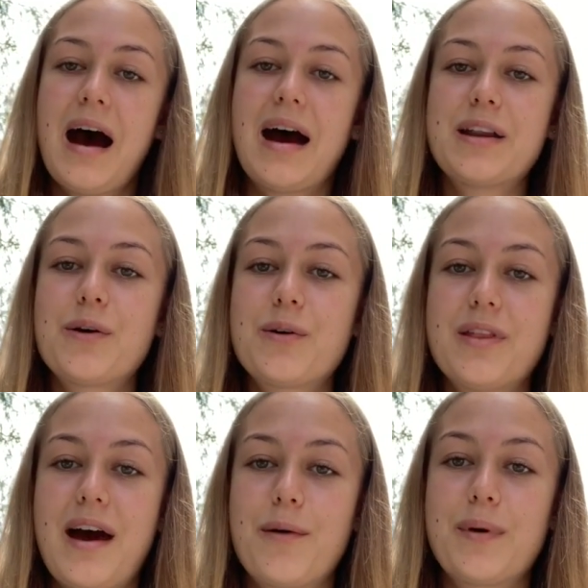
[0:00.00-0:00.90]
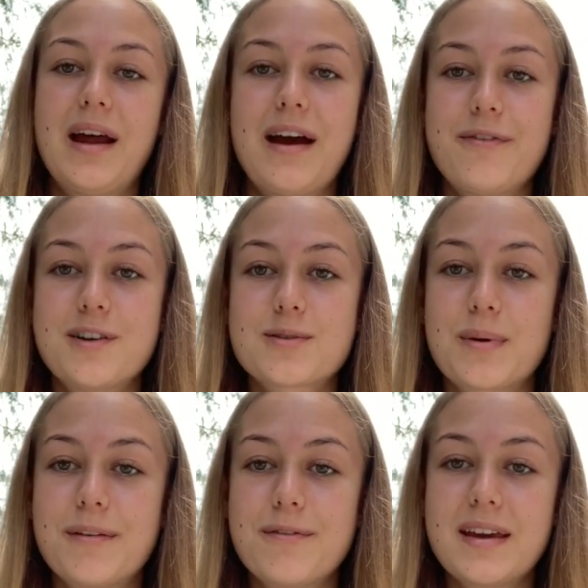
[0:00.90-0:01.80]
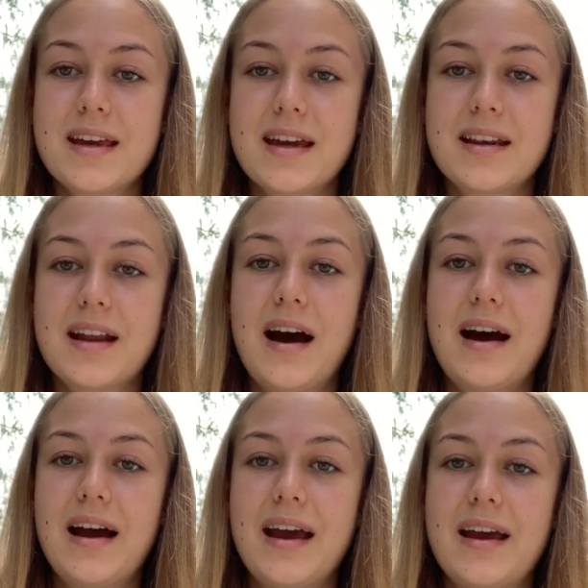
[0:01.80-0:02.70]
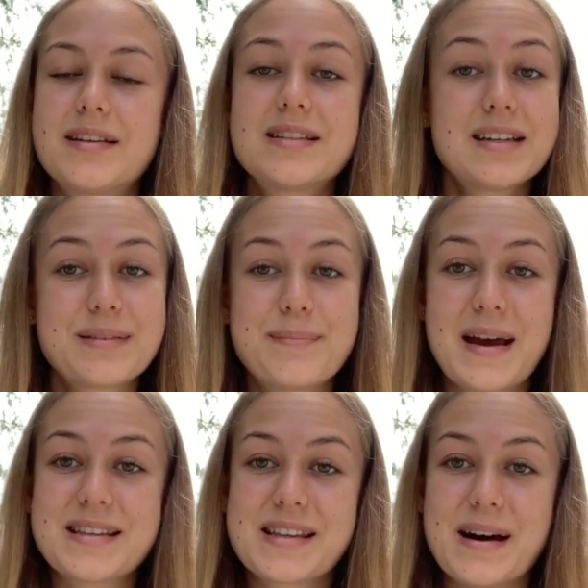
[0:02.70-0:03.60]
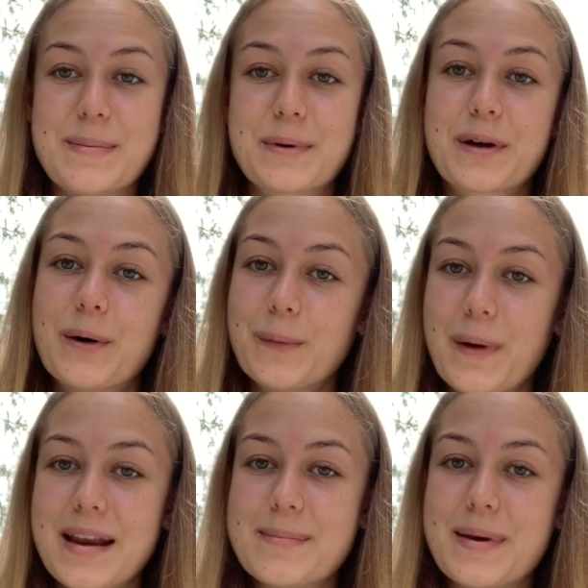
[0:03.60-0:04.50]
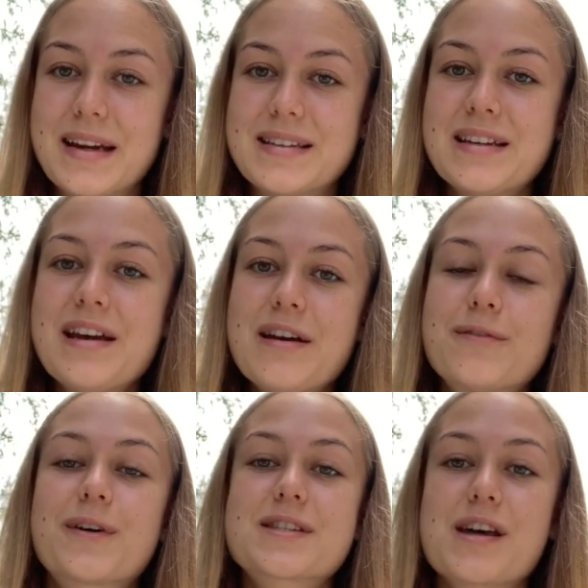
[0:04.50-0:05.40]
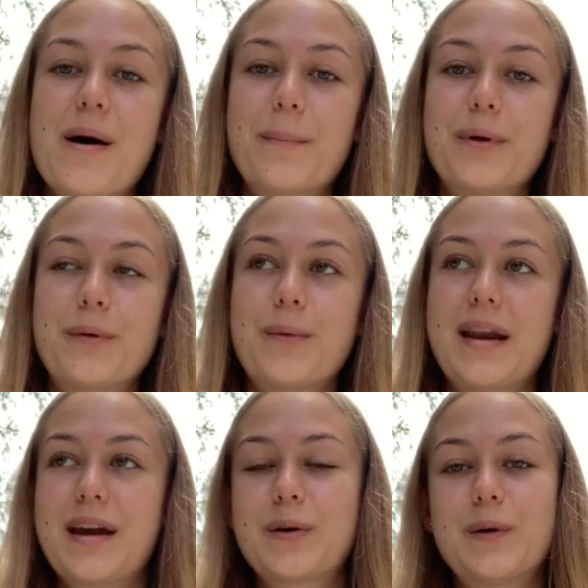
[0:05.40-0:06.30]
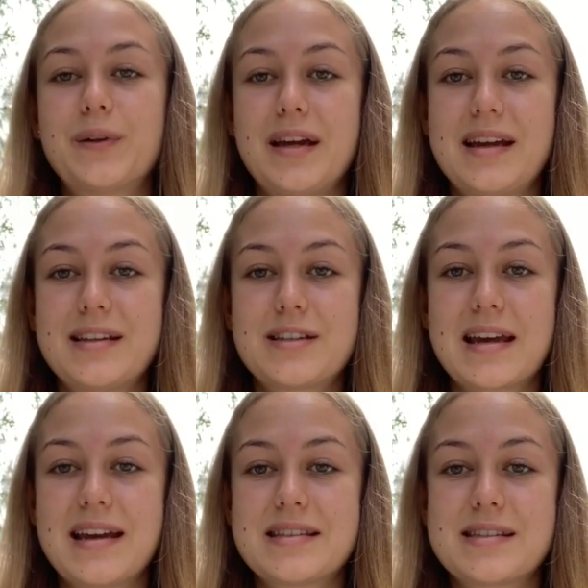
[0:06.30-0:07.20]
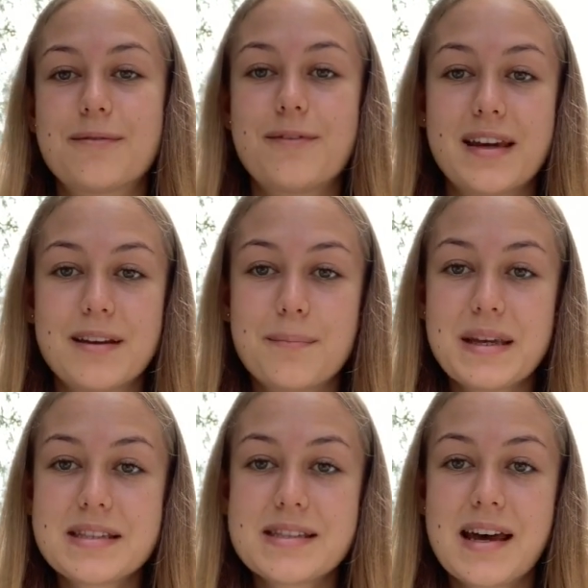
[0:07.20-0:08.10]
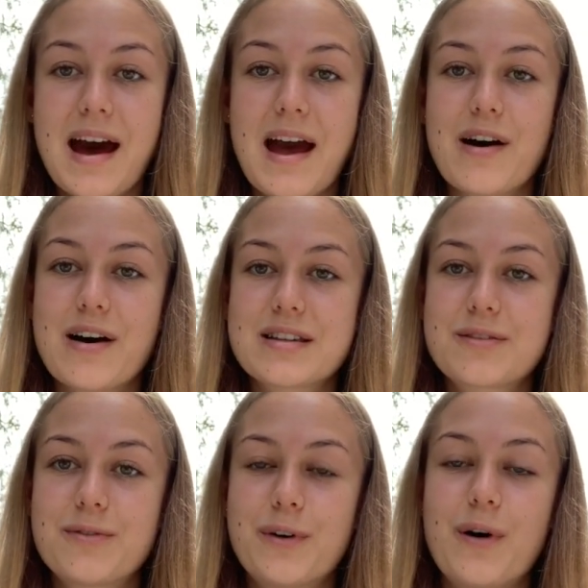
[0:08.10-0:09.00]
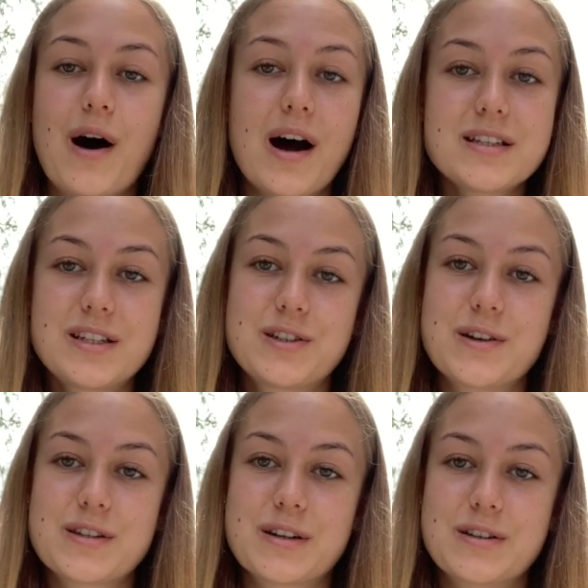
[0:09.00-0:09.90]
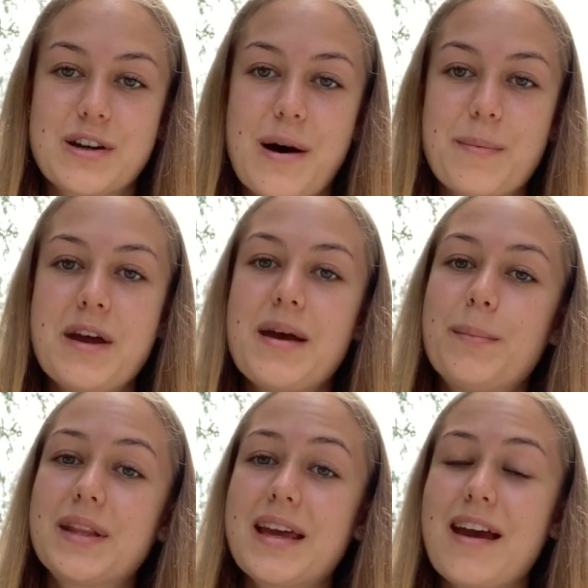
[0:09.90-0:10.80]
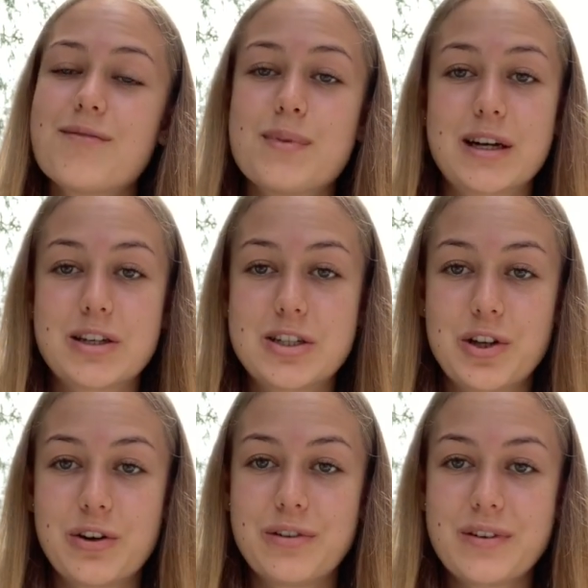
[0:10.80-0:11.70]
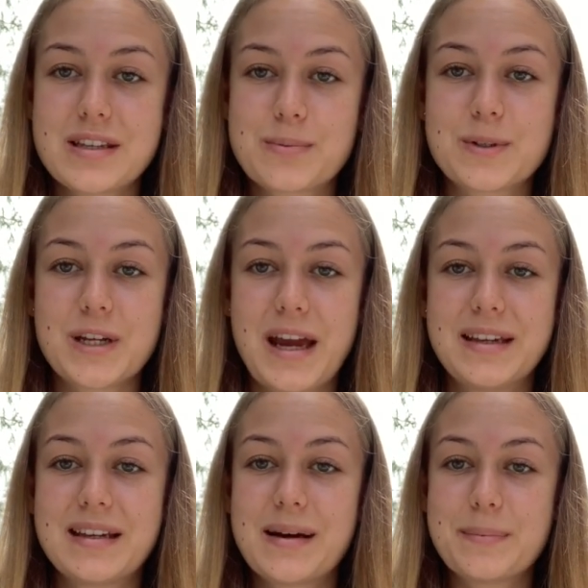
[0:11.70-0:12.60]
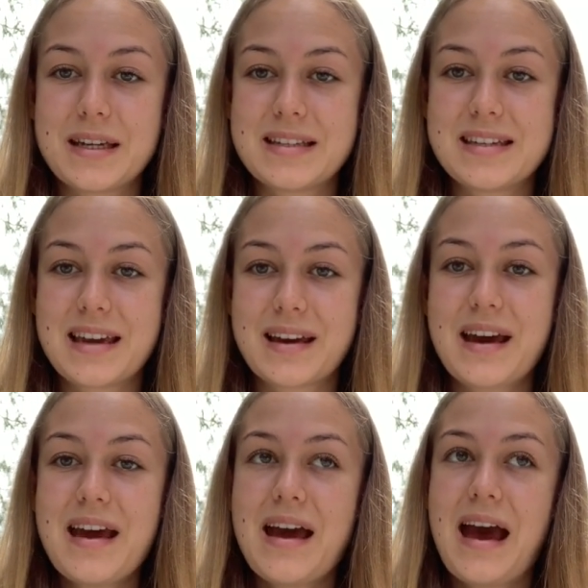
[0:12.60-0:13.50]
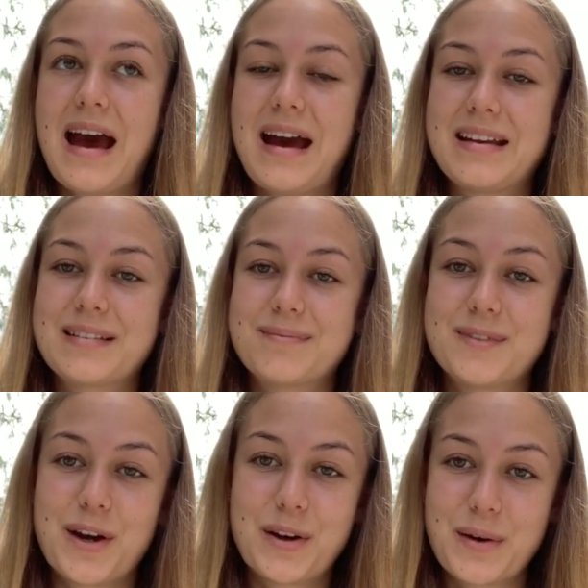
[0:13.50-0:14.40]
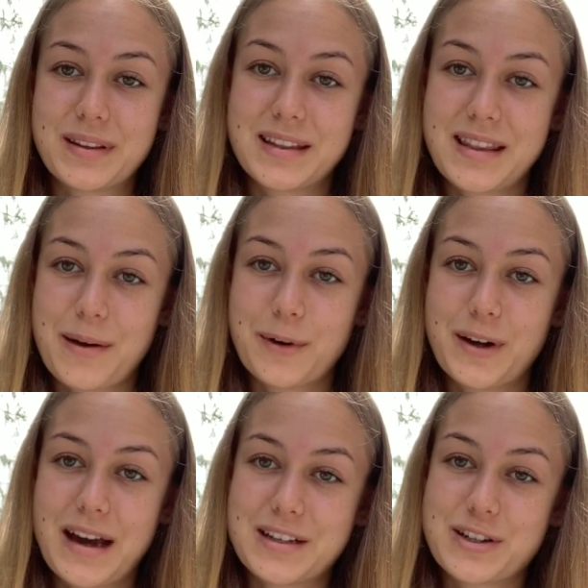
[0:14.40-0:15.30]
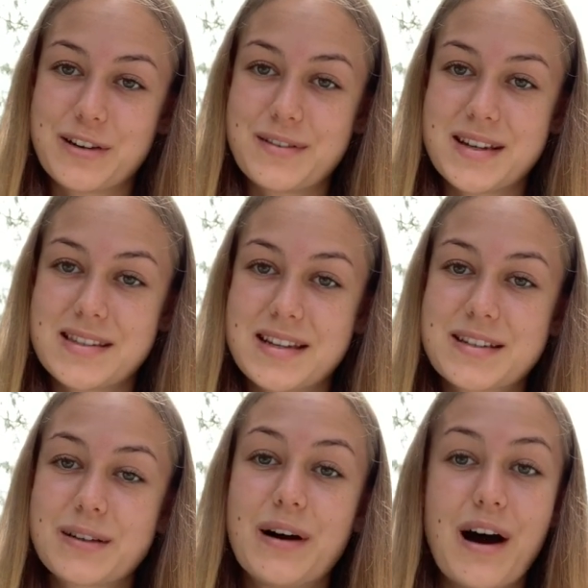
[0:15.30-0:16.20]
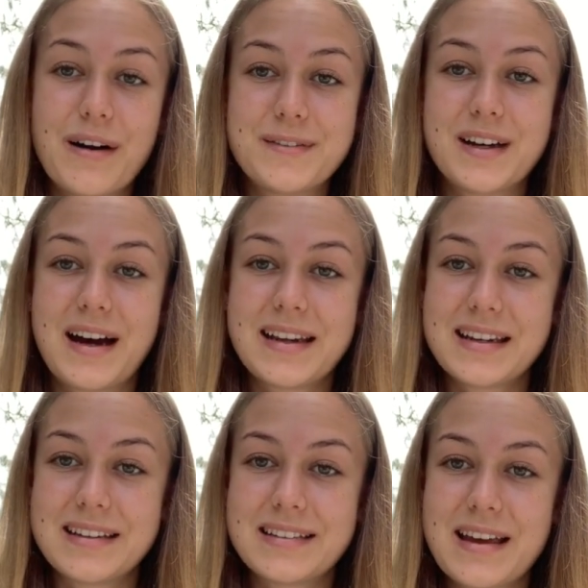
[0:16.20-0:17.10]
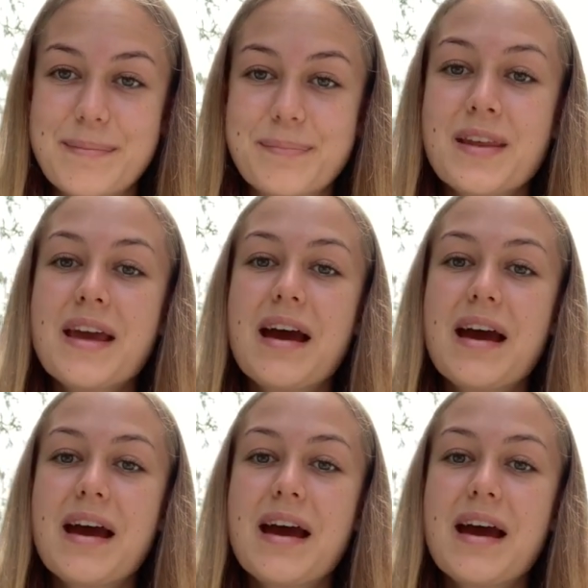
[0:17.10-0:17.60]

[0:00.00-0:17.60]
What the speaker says: I know that when I first went vegan, I did mess up quite a bit. For example, when I called in to get some vegan pizza, I asked for artichokes on top, but they gave me anchovies, which I ended up eating and not knowing that they were anchovies until after I'd eaten them.